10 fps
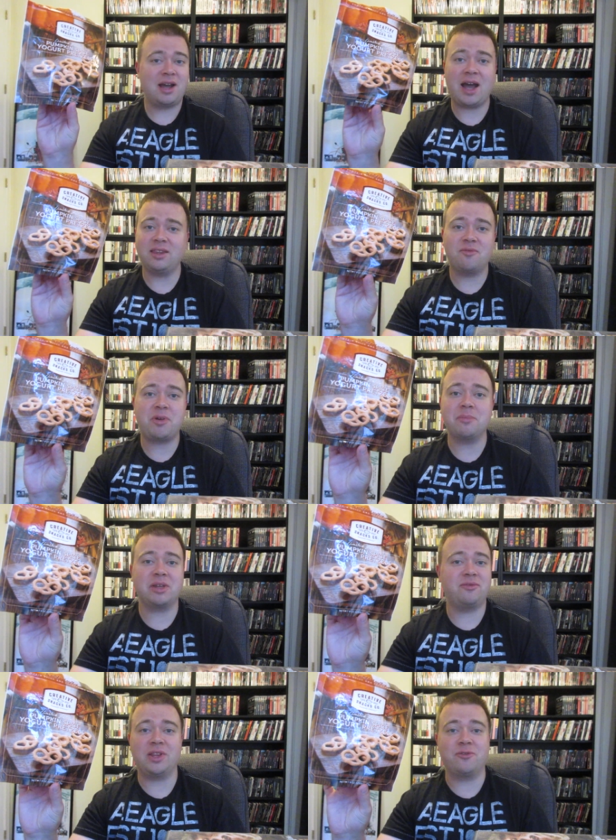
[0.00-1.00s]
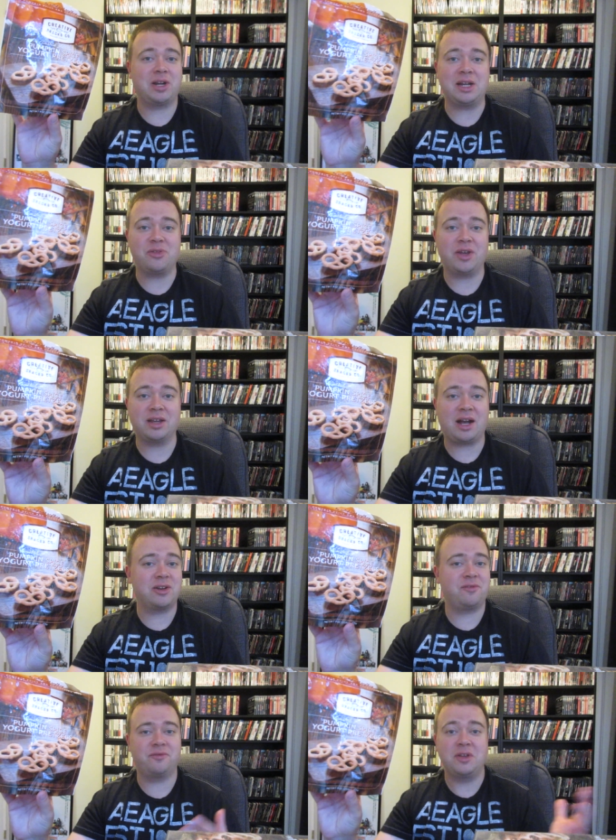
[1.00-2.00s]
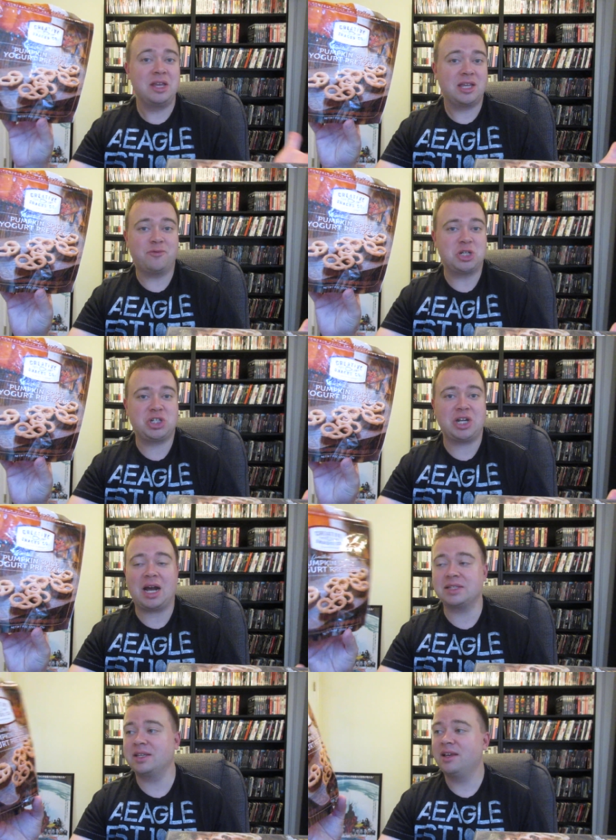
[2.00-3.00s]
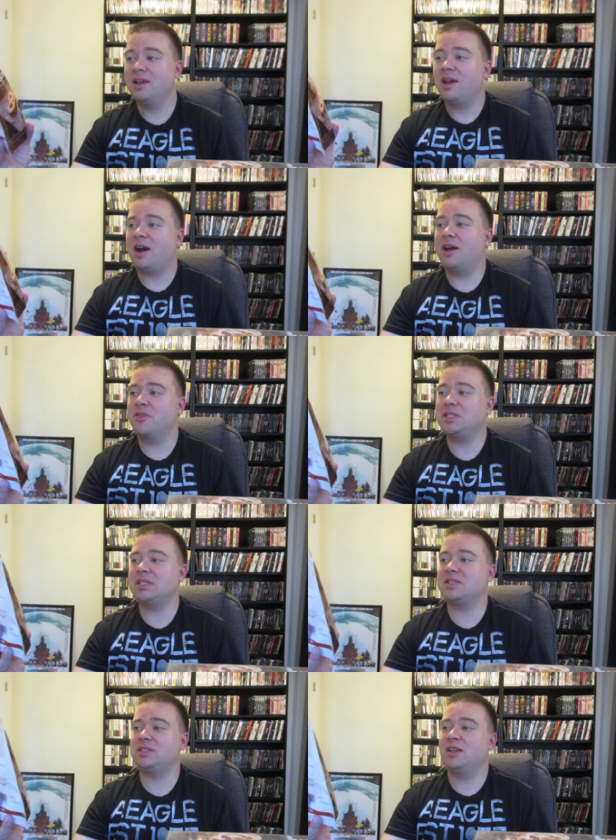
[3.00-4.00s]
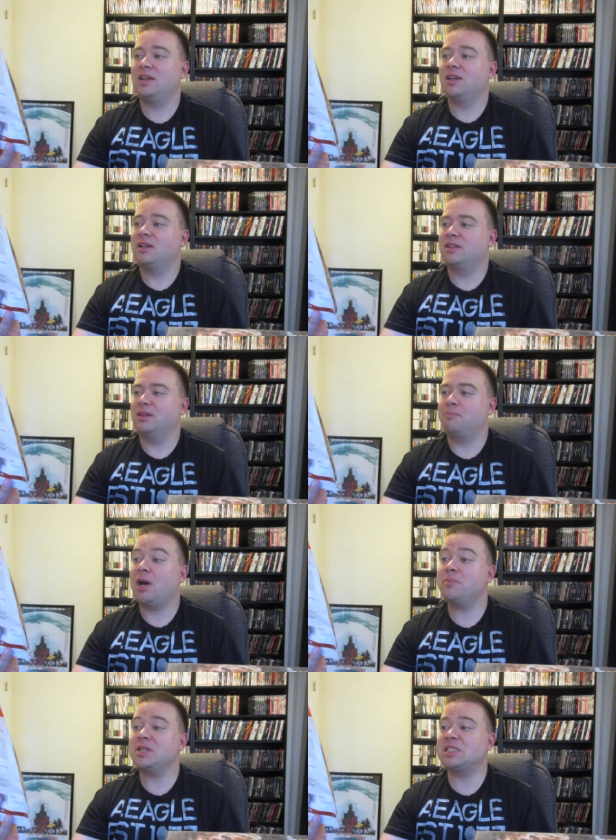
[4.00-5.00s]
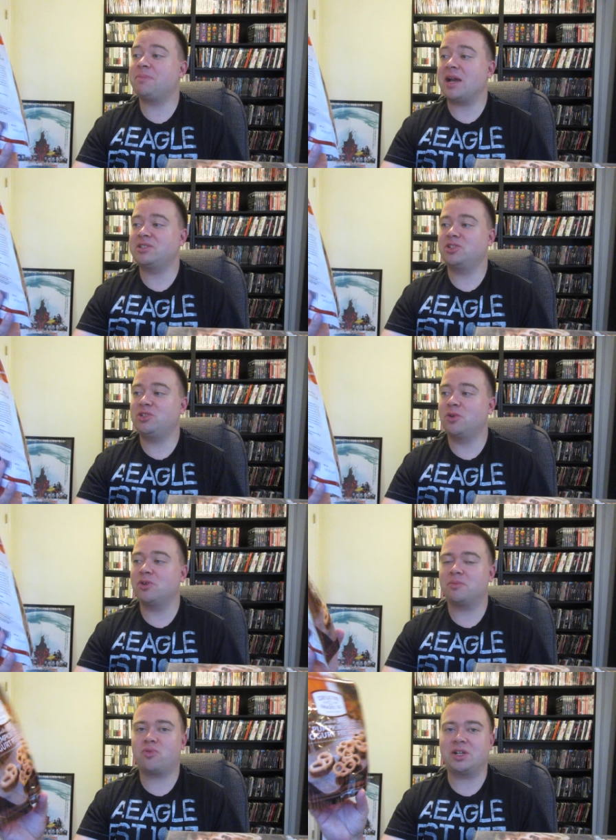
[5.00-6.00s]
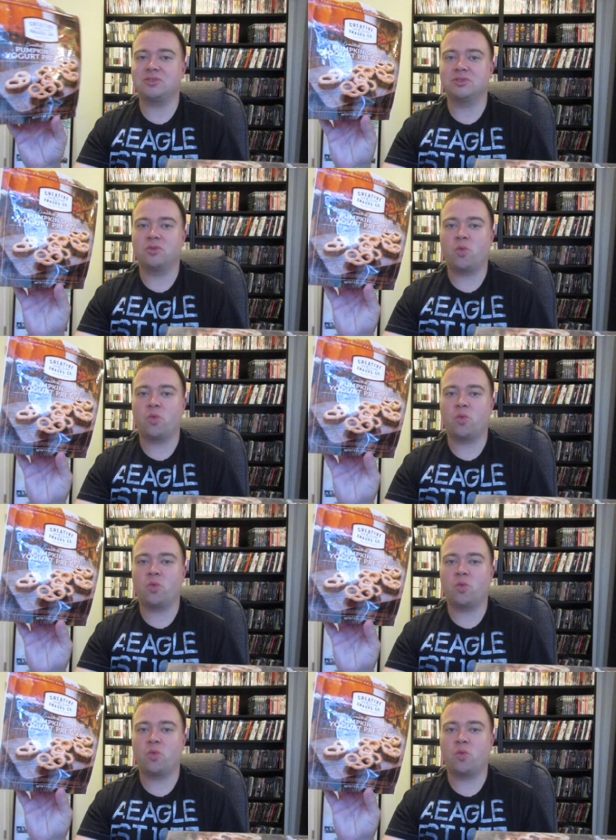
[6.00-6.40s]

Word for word: I love pumpkin flavored anything. I'll give, give it a shot. Uh, this is pumpkin spice yogurt pretzels,